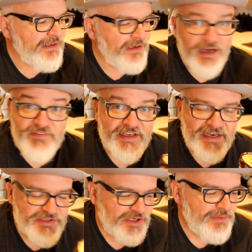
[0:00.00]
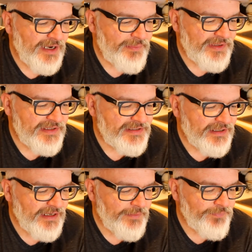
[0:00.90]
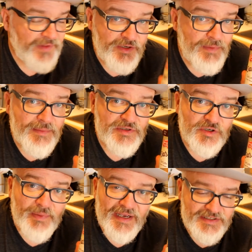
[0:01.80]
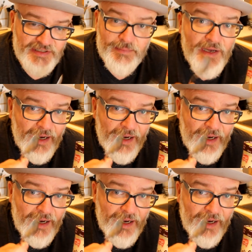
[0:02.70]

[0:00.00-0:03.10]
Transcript: vegan ice cream companies, and you may be surpassing them.